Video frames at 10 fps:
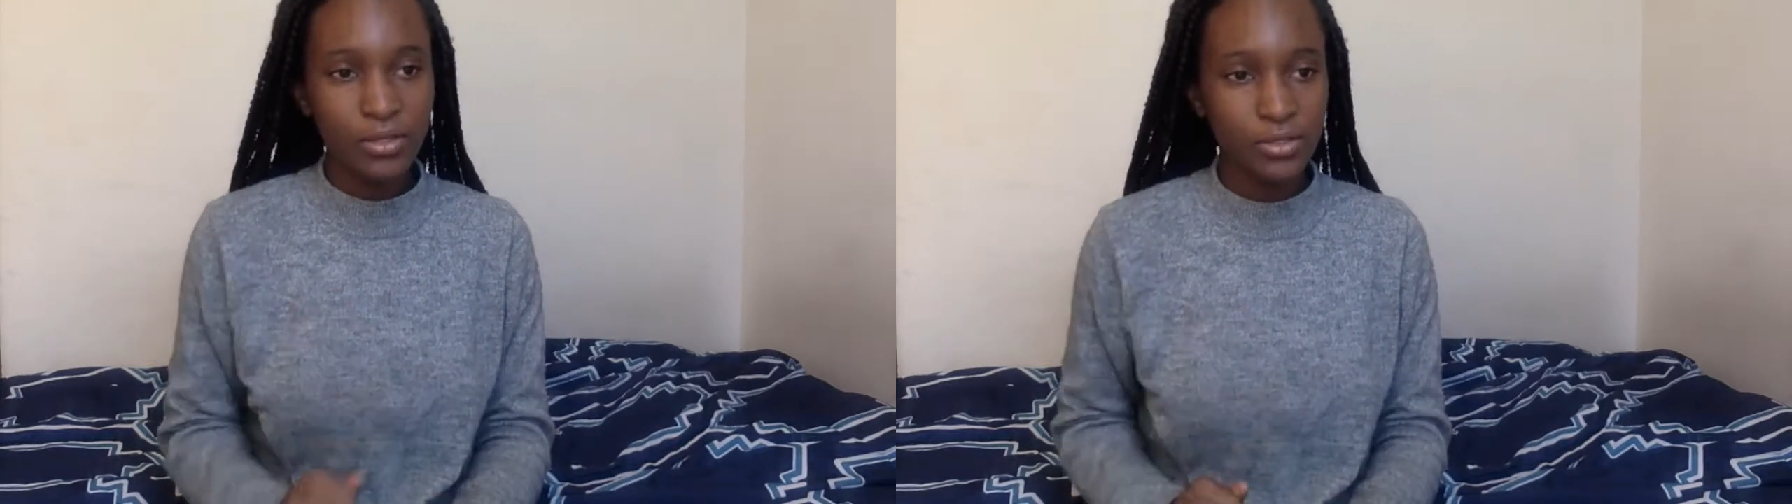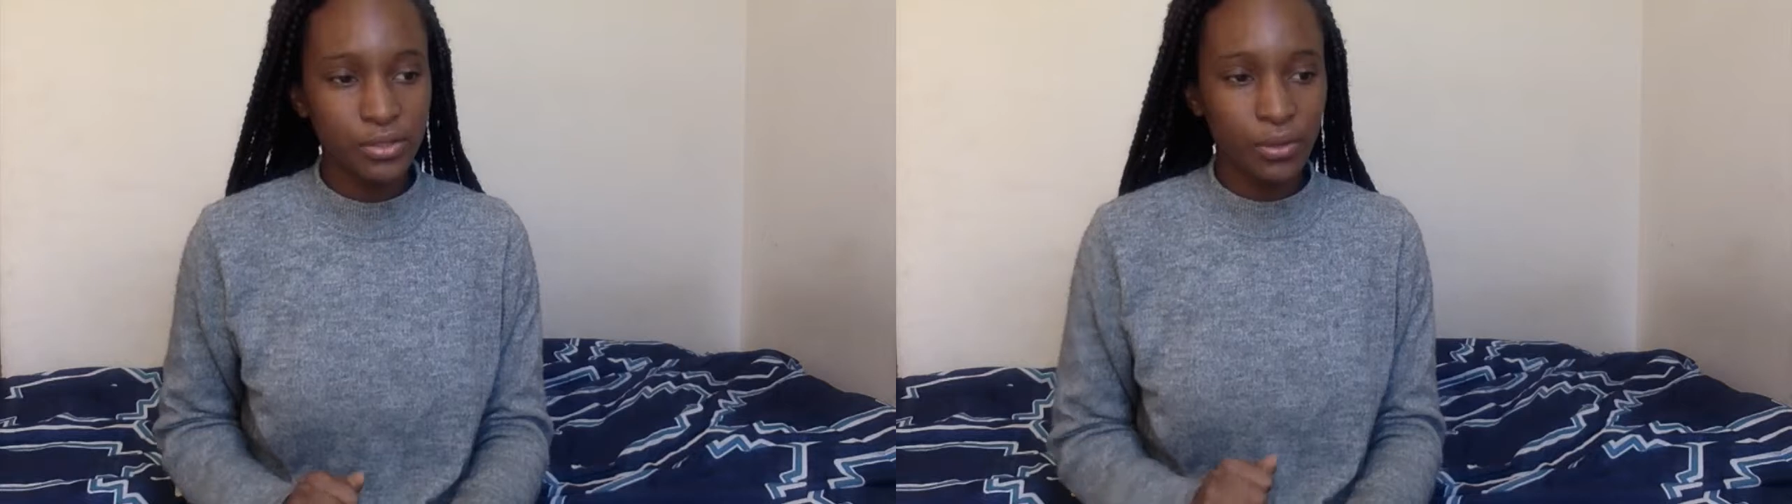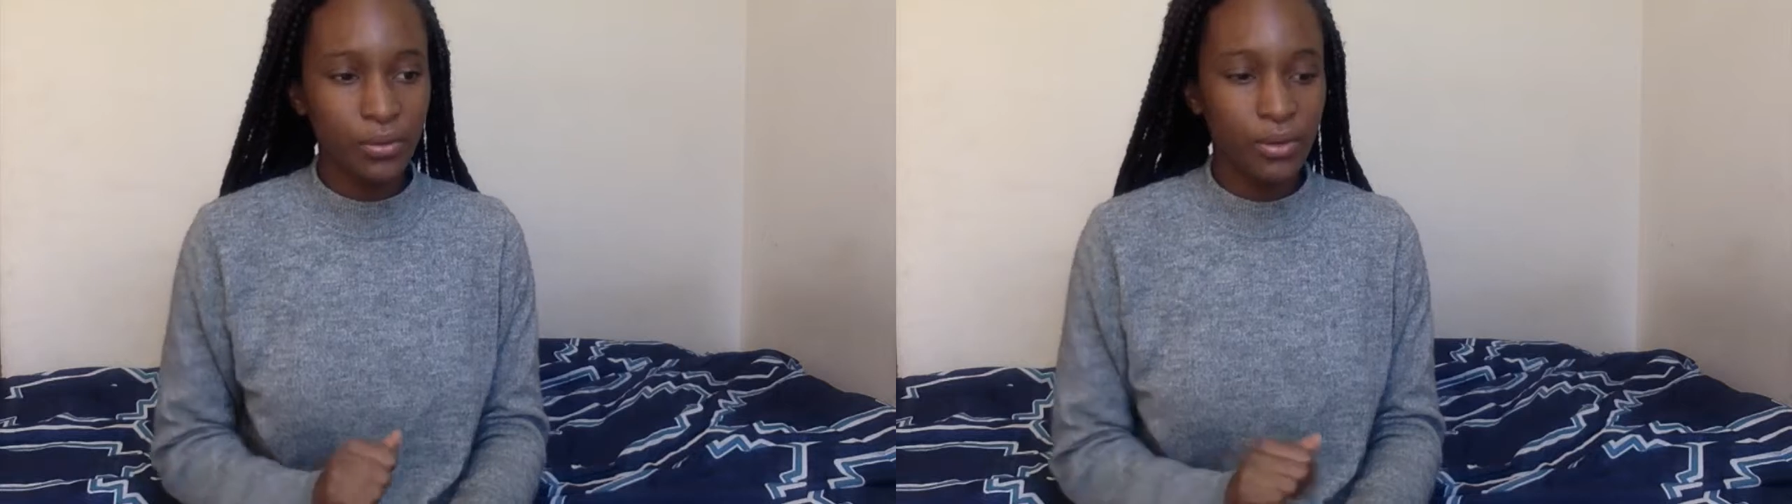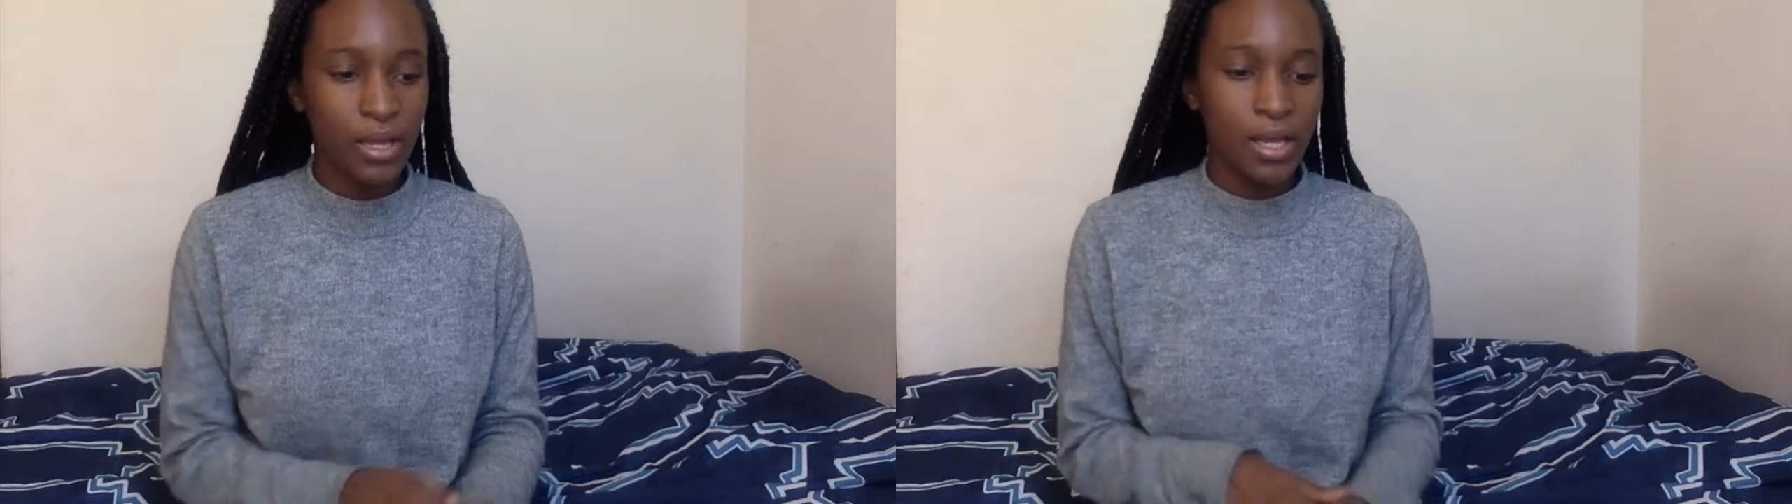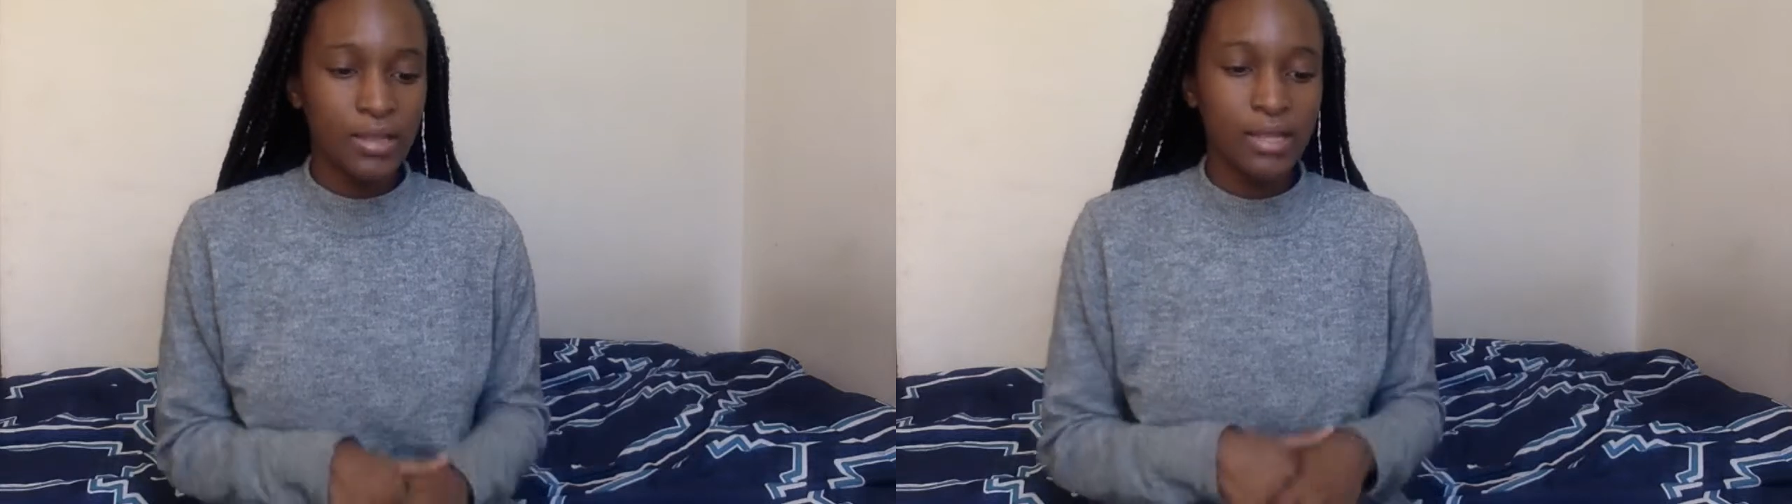So
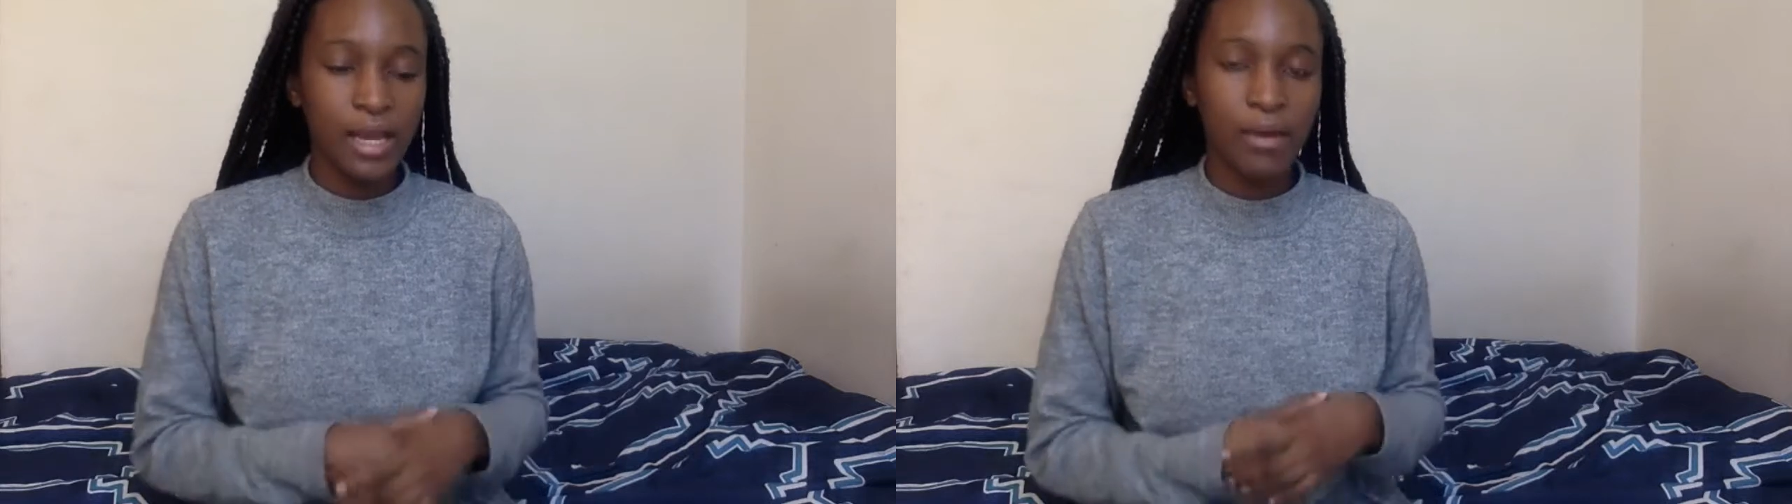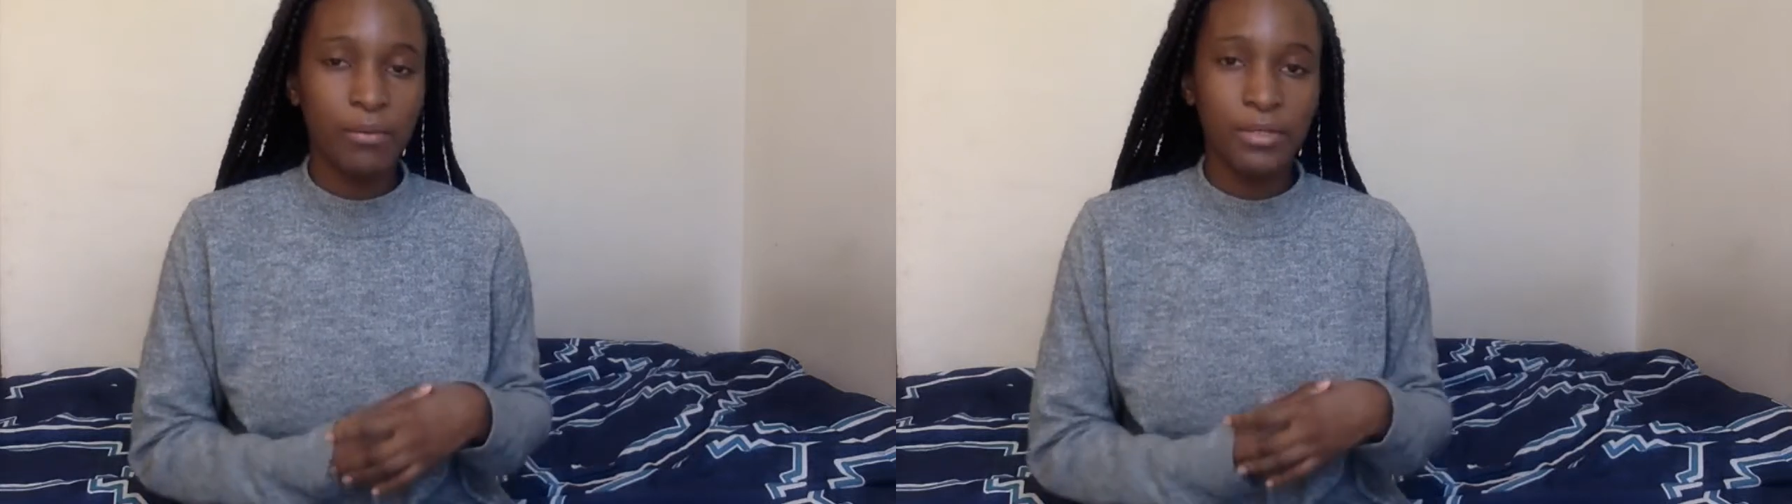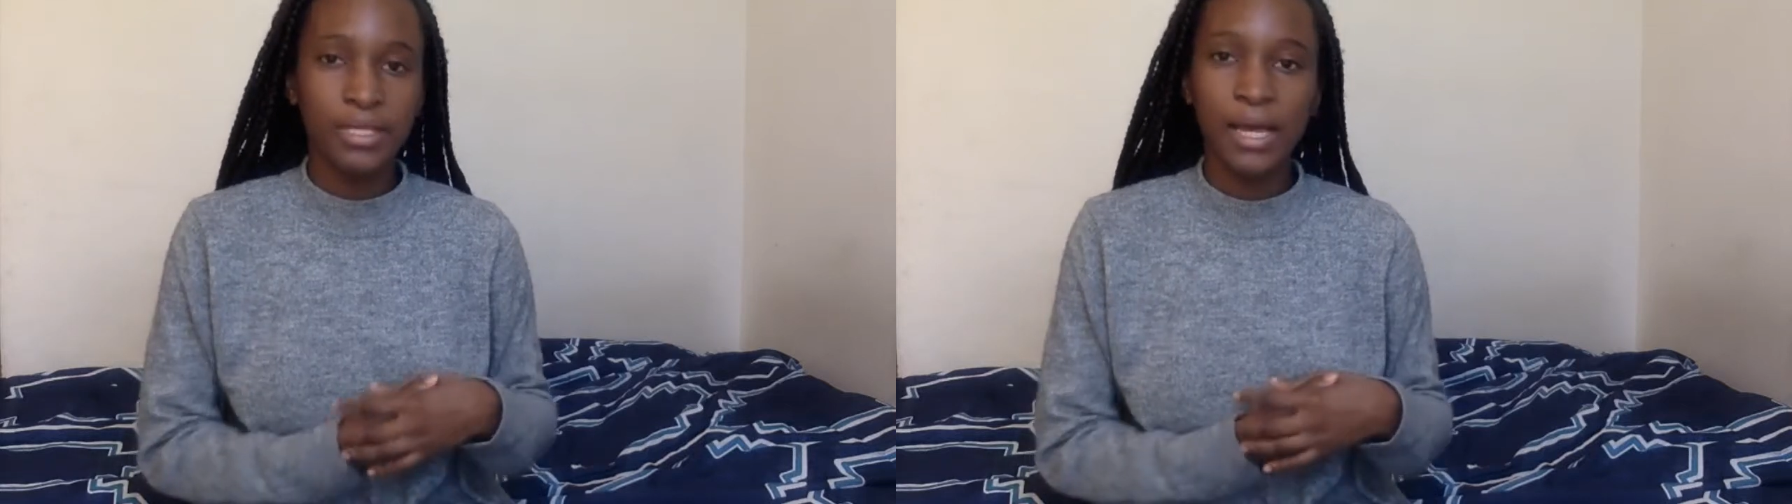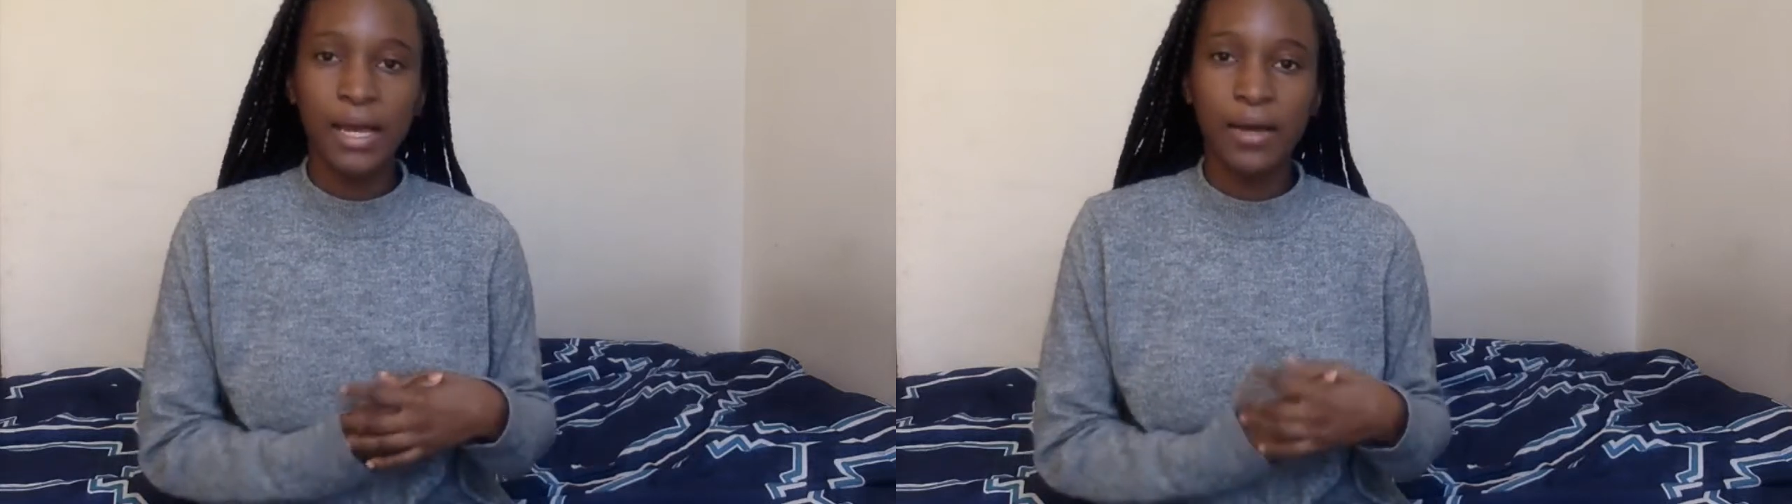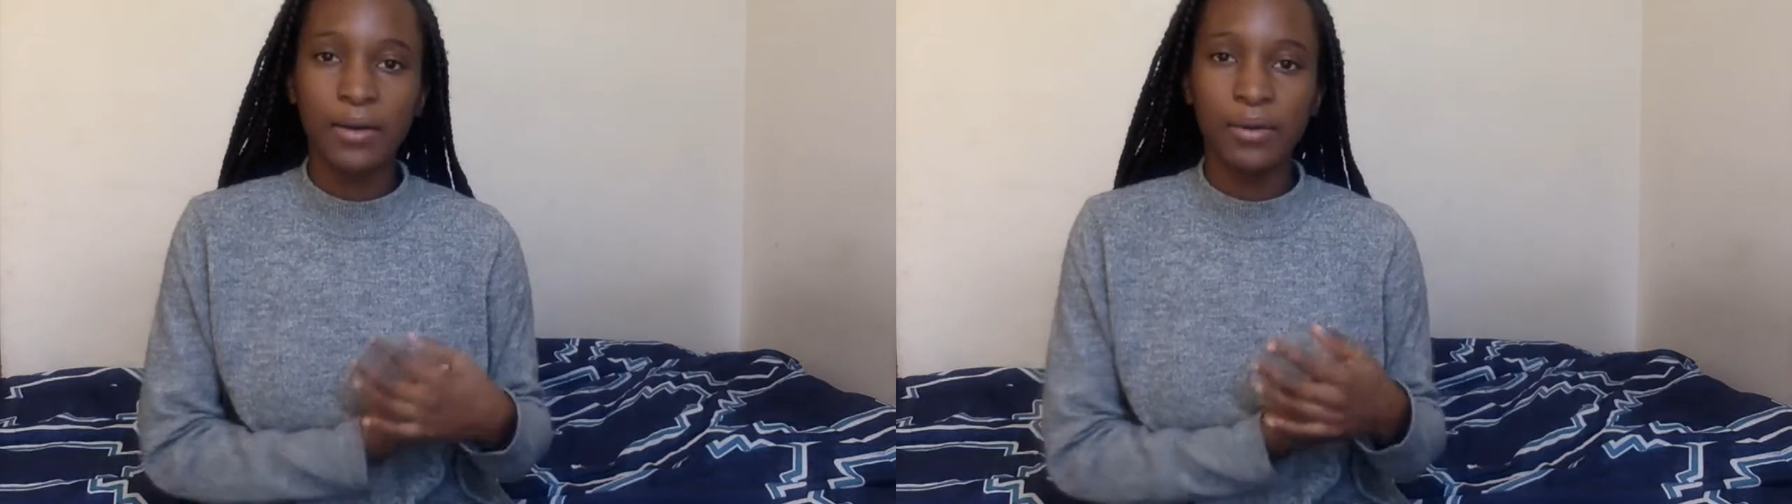that was
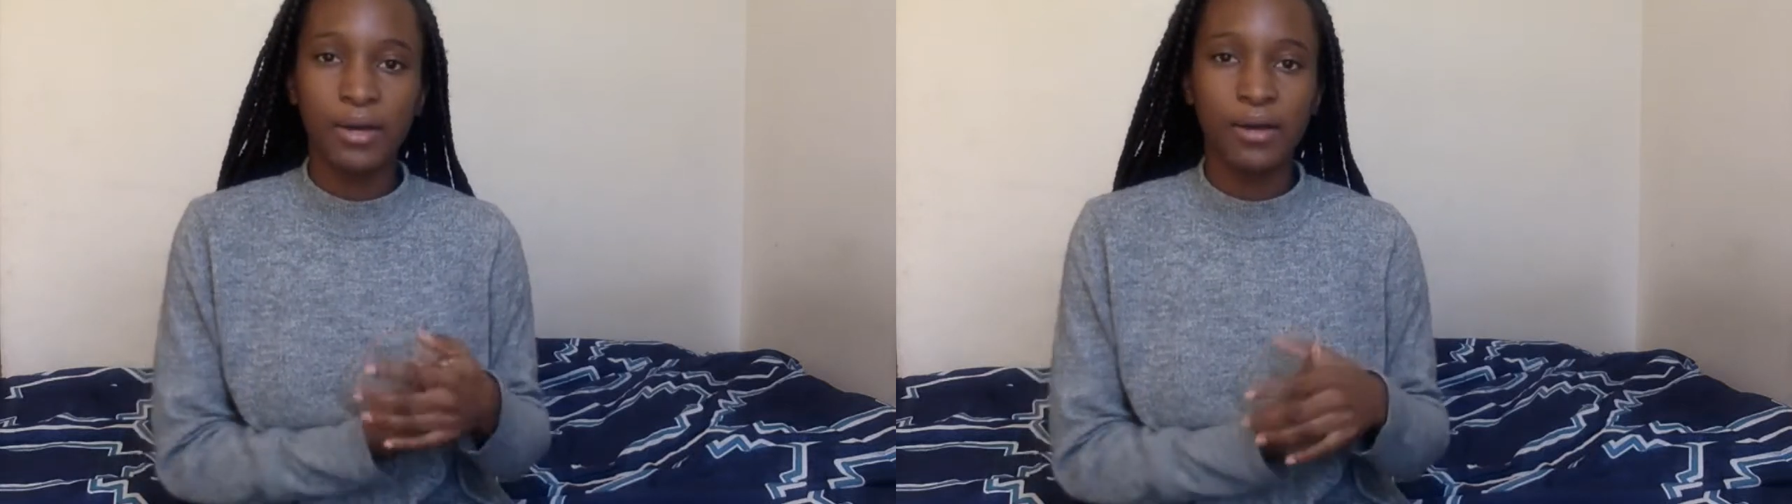how